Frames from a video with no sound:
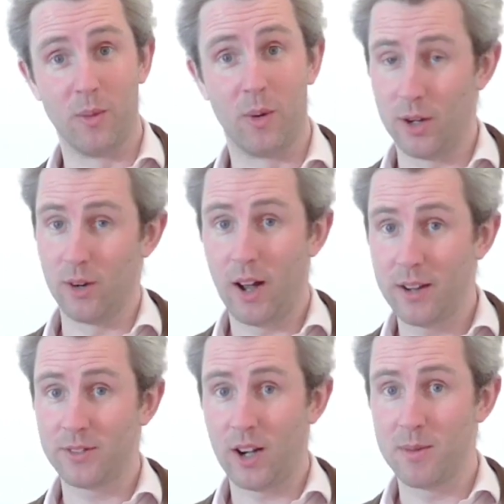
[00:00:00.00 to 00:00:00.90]
what your
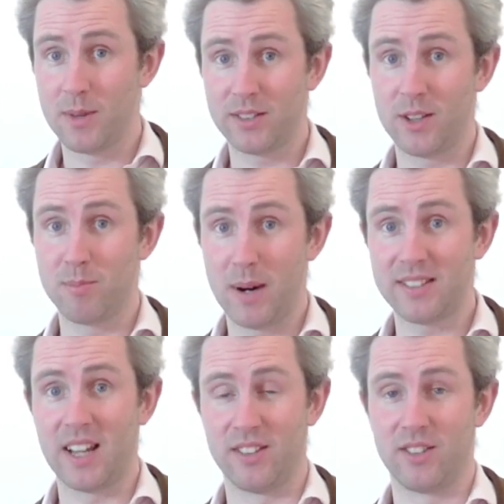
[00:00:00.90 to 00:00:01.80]
lifetime risk of
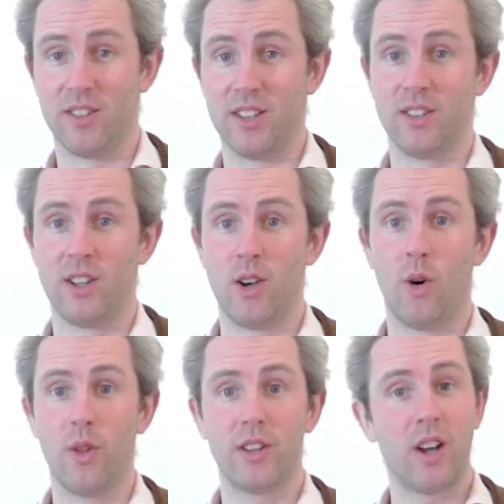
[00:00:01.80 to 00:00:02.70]
breast cancer is?
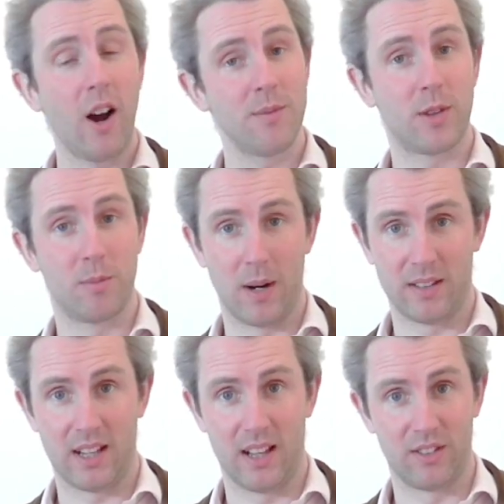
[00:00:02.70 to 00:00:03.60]
Or the types of
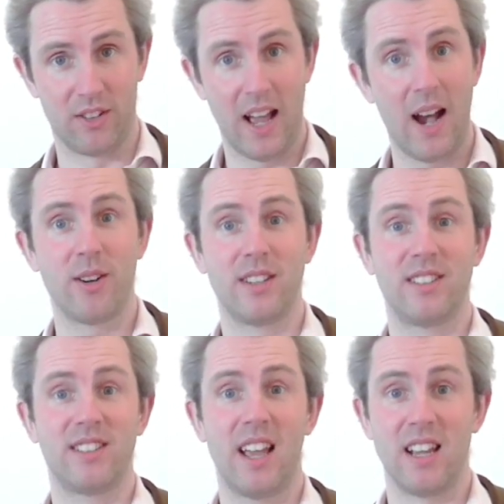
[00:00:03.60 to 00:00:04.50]
breast cancer and how it
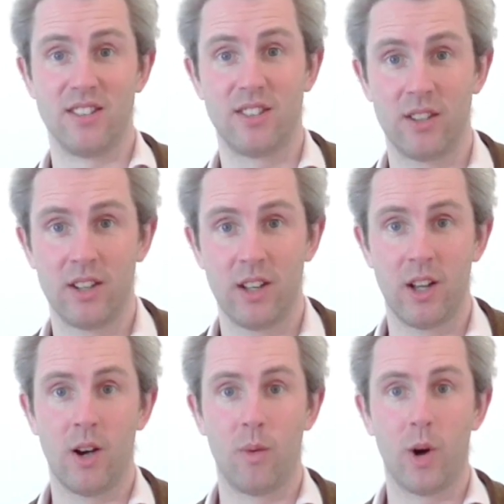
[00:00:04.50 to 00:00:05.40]
is staged?
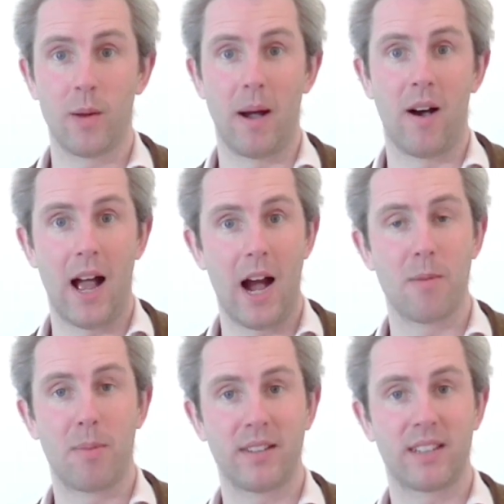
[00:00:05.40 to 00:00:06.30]
What about how
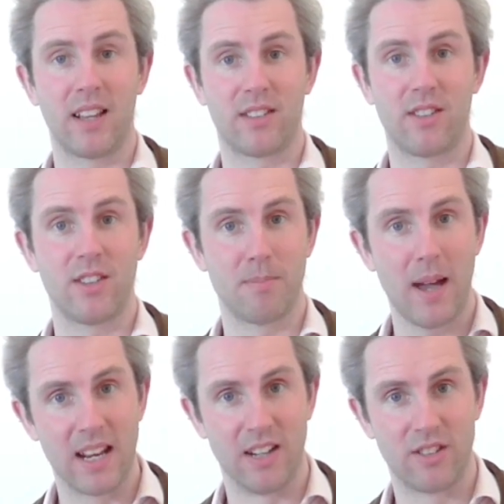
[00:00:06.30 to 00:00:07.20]
breast cancer is
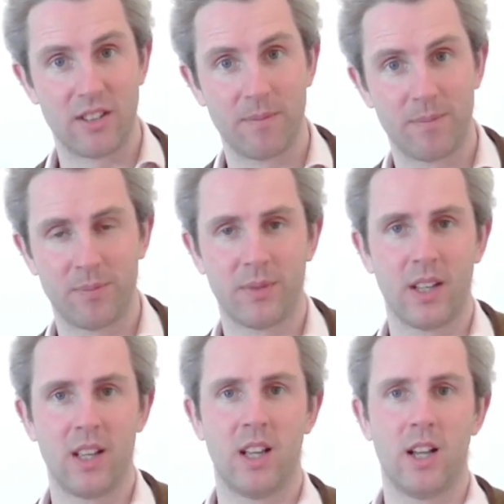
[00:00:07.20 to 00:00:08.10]
managed?
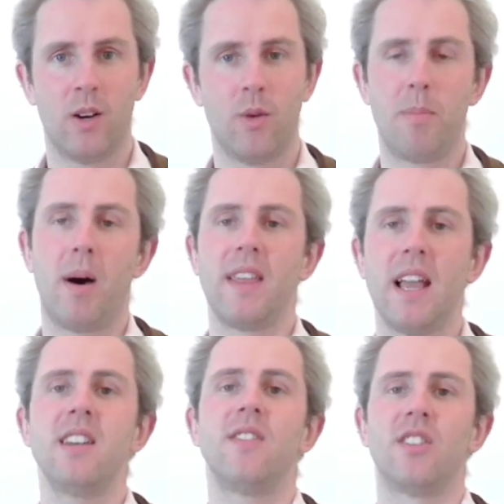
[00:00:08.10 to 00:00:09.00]
Well, by the
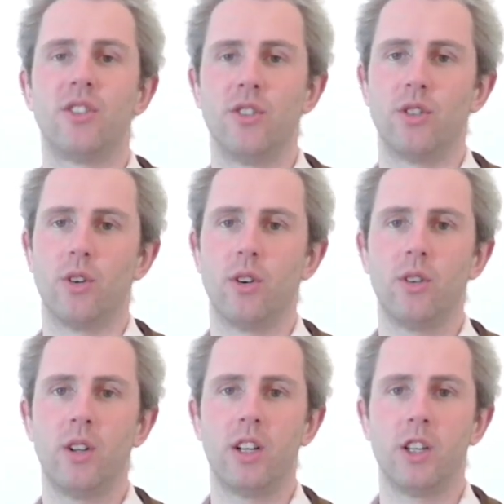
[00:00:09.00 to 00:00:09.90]
end of this
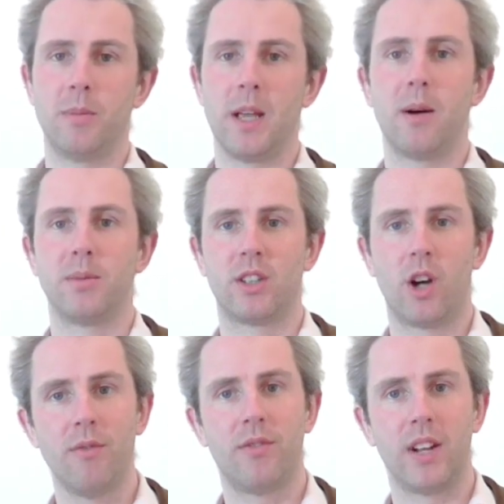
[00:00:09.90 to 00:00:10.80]
tutorial, you'll be able to
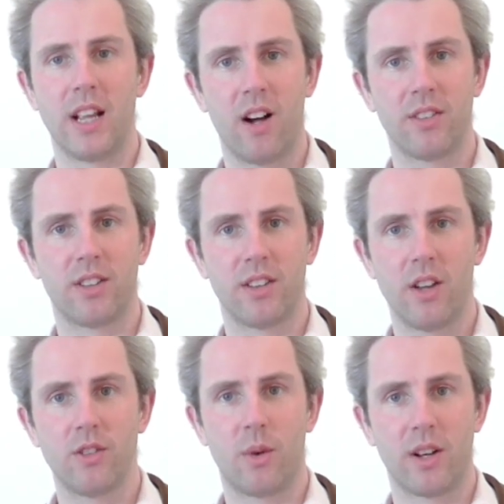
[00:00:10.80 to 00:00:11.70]
confidently answer
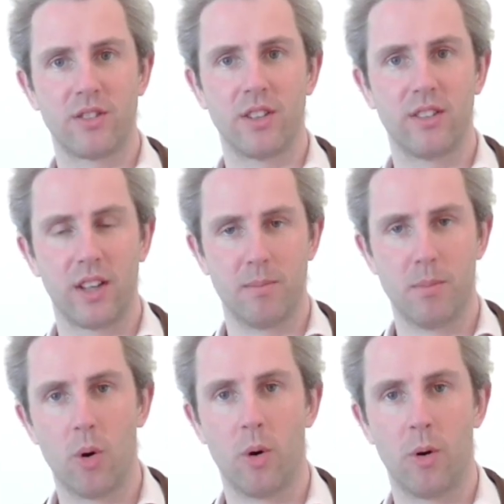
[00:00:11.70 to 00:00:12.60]
those questions and
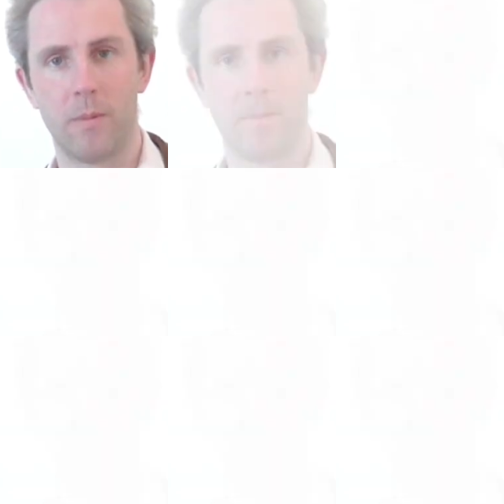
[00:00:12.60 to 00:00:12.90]
more.